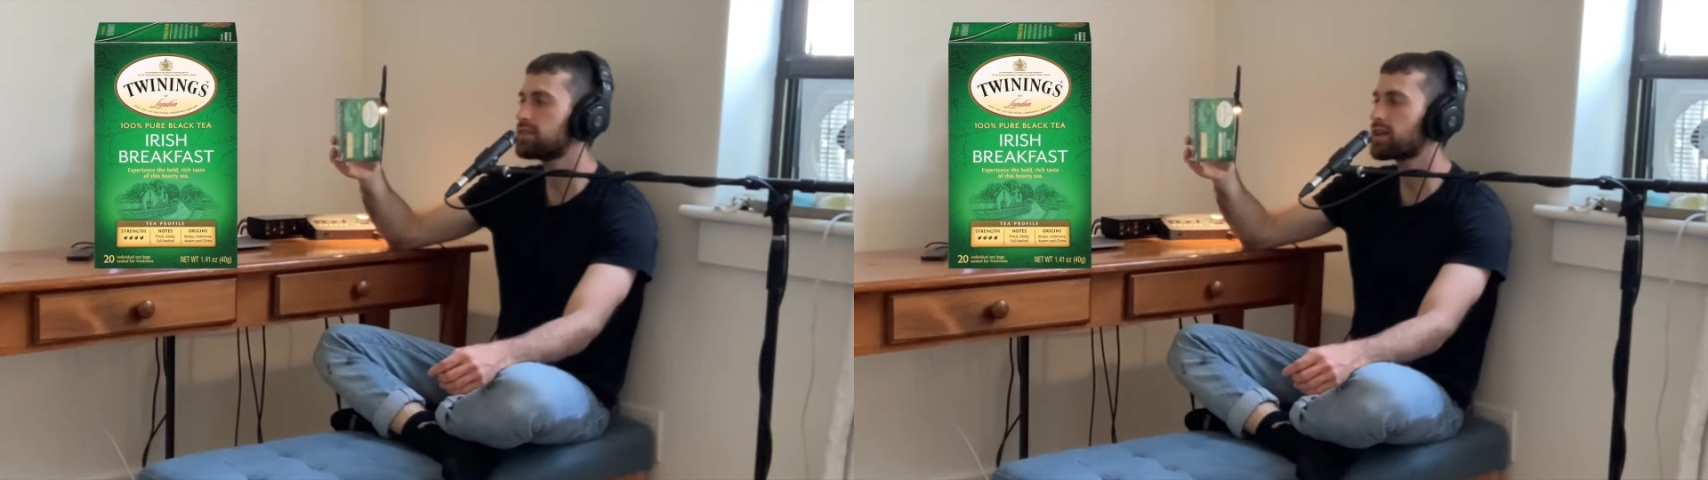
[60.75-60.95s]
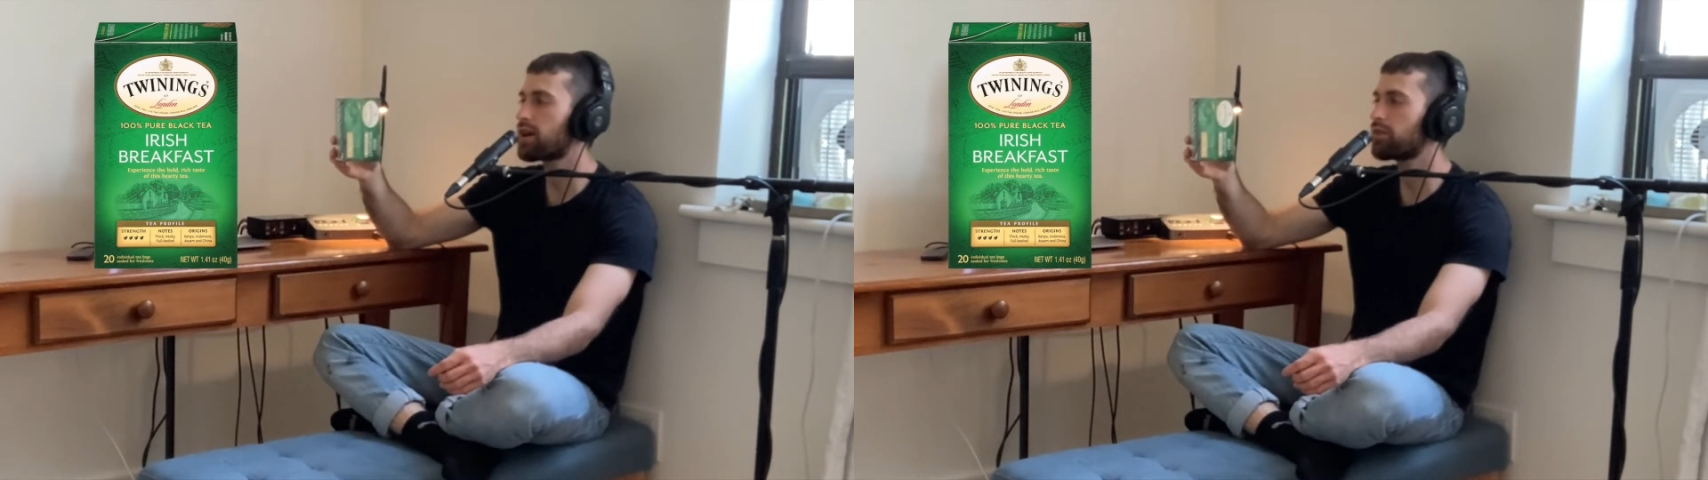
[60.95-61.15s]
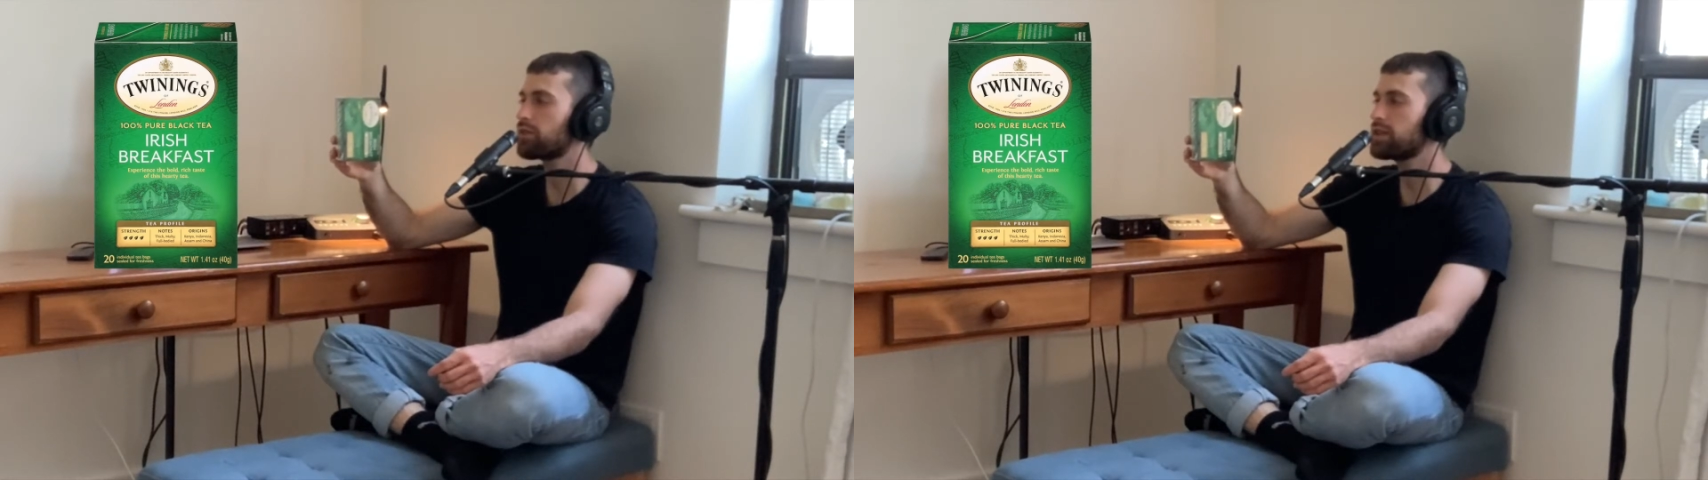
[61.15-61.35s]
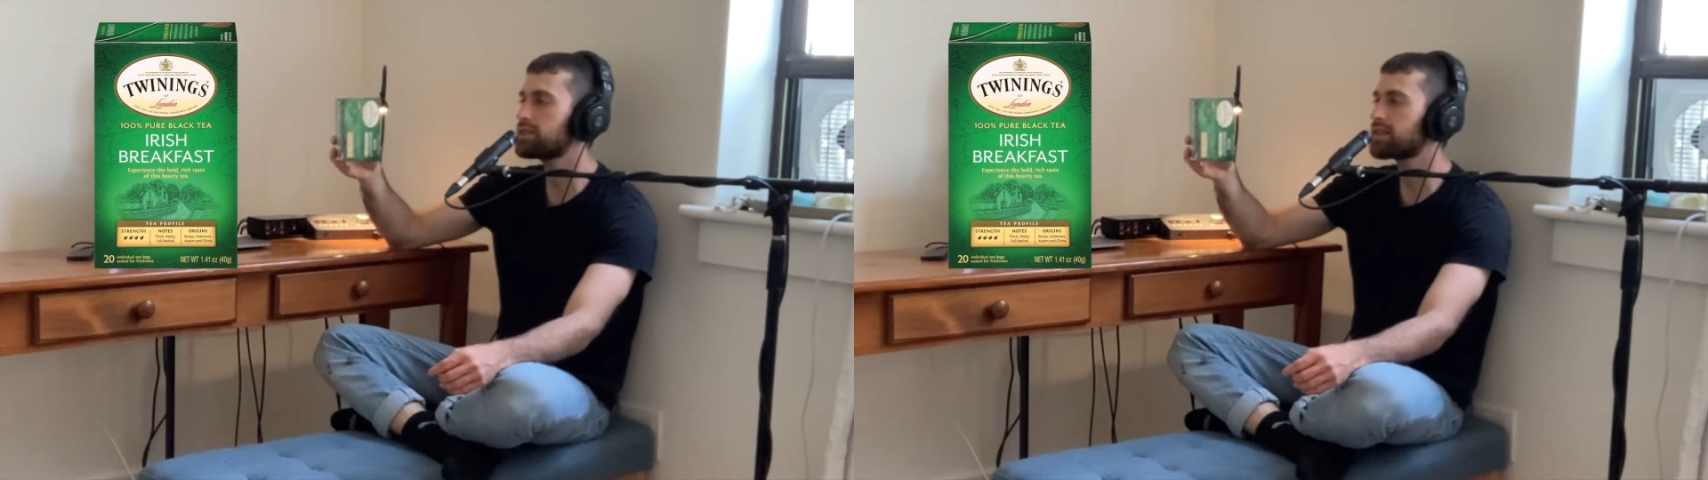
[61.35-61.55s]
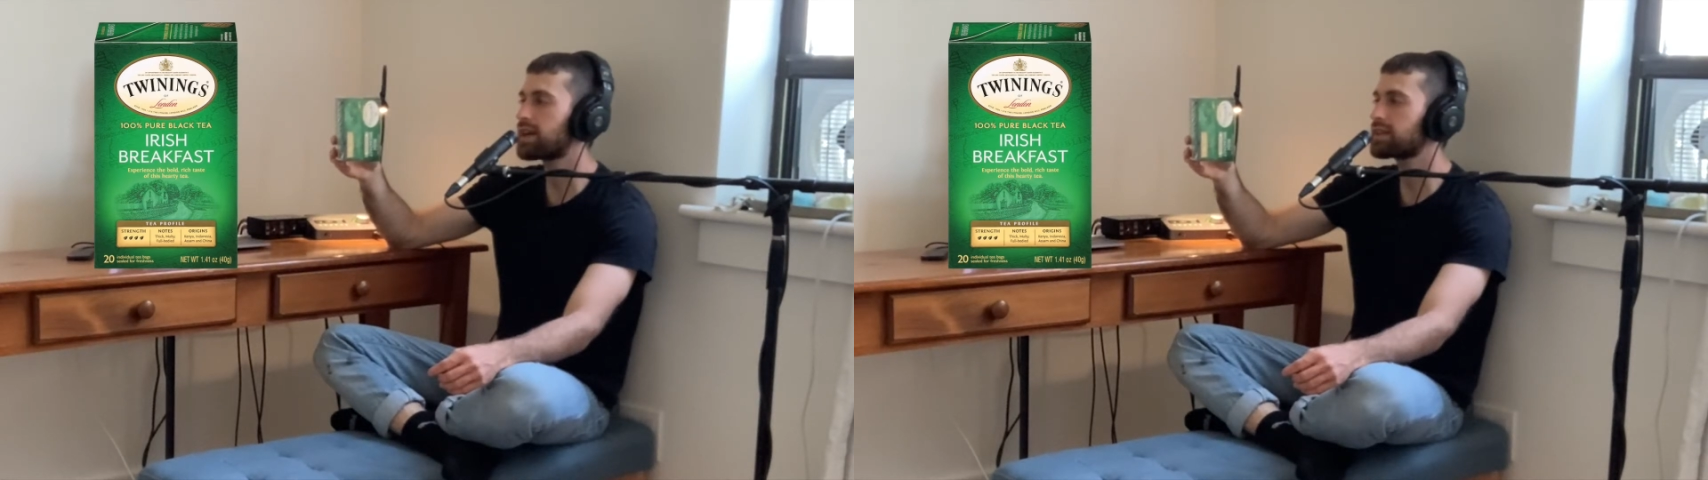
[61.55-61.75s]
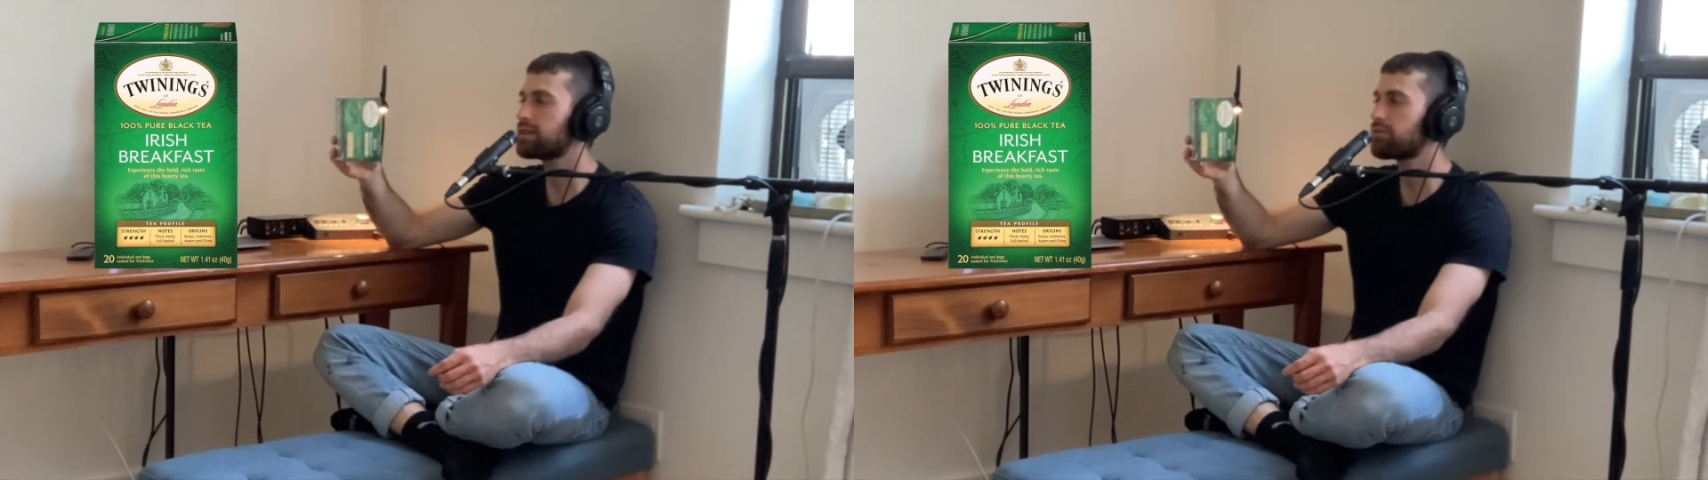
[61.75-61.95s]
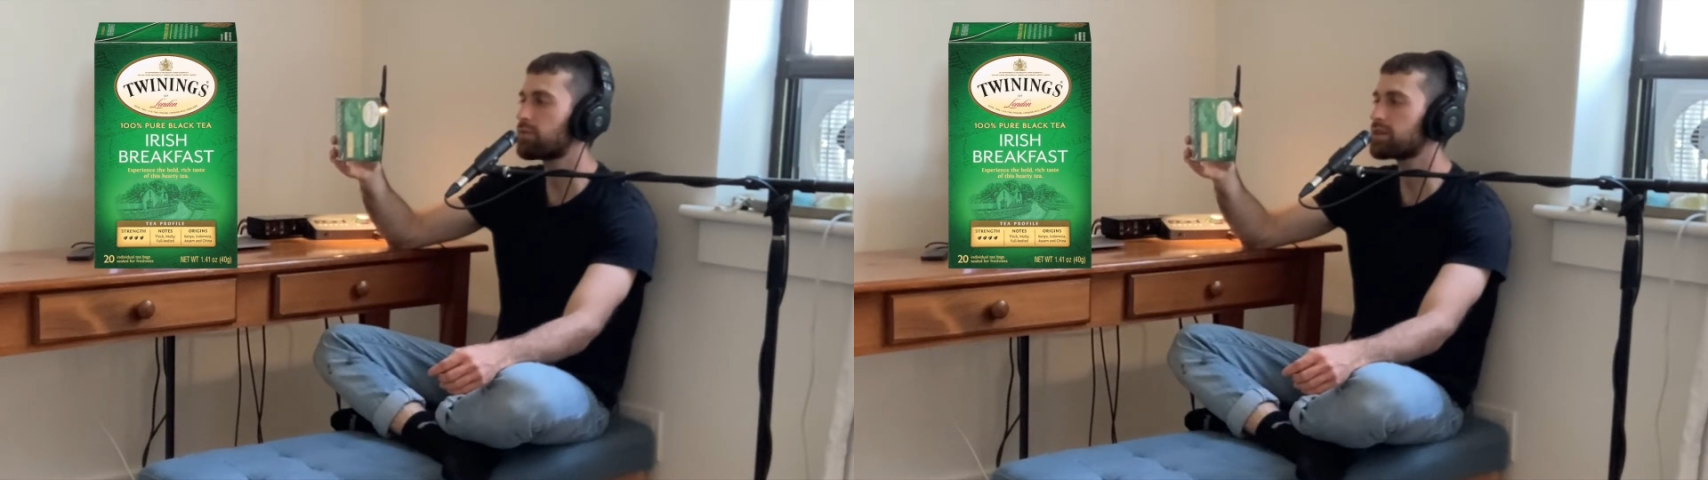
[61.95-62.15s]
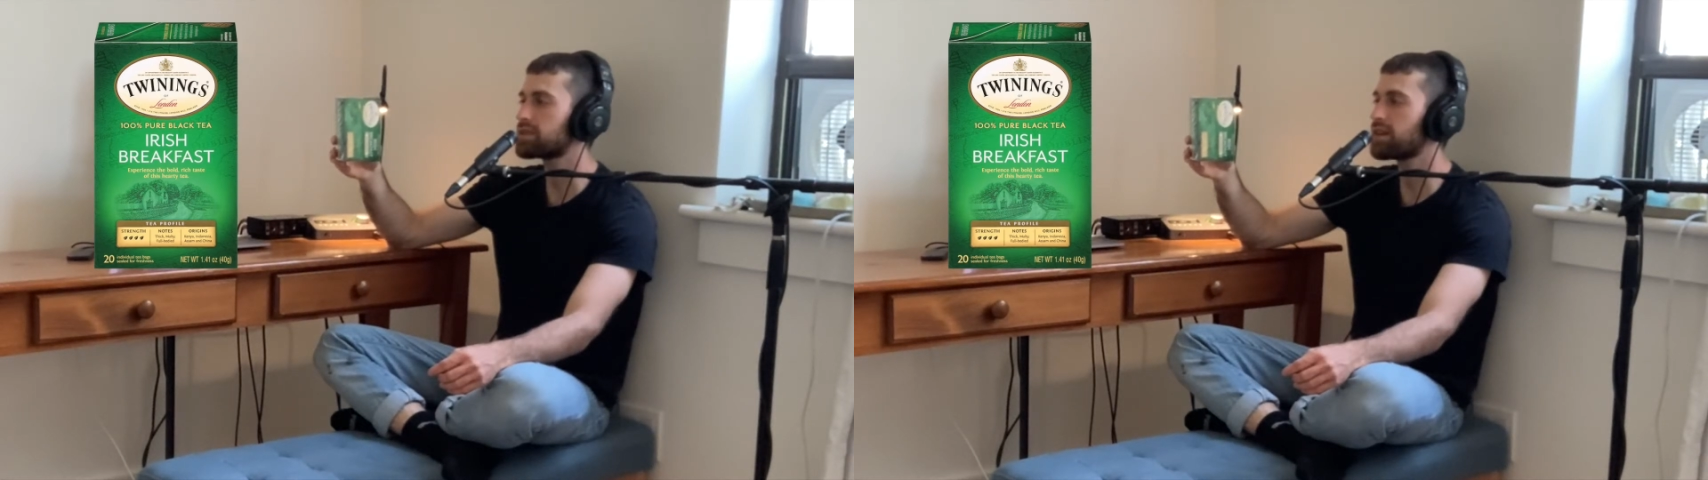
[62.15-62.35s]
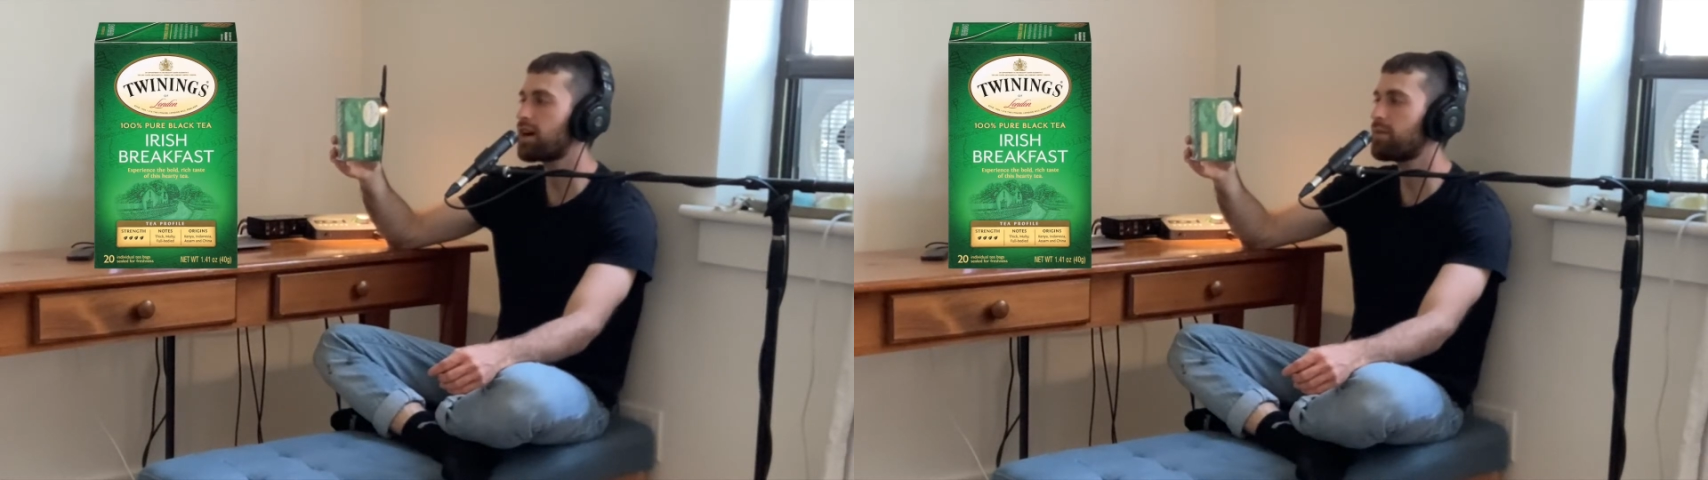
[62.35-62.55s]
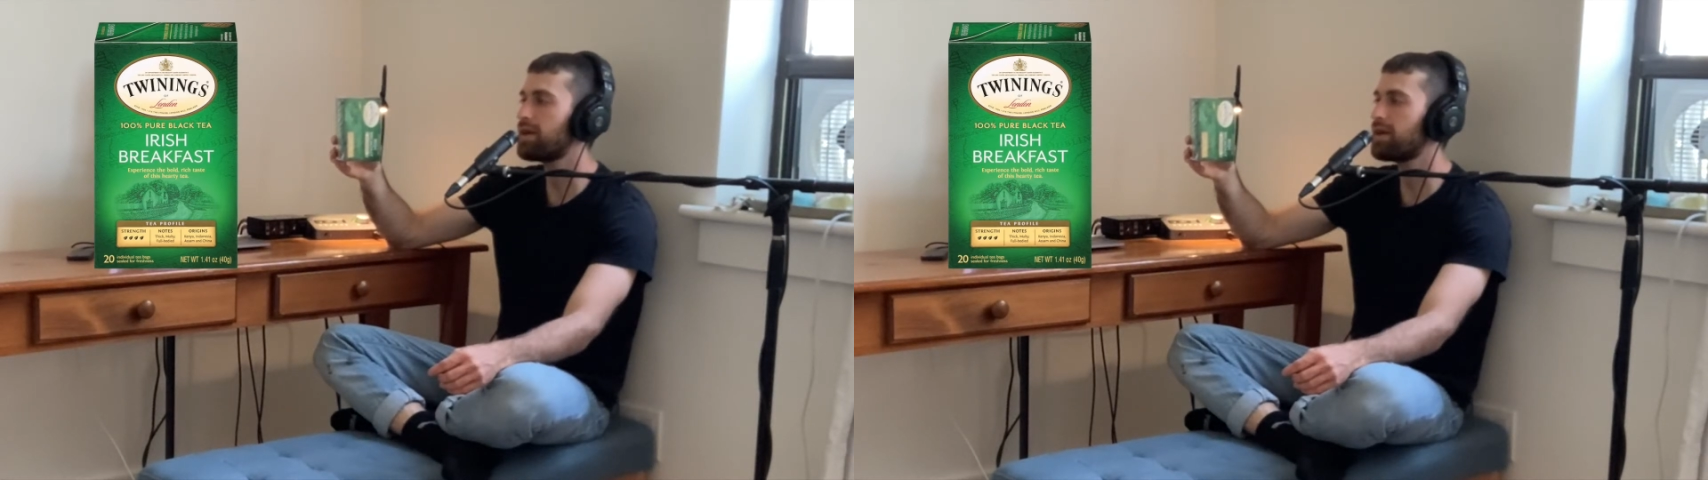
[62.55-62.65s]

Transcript: carefully selected from Assam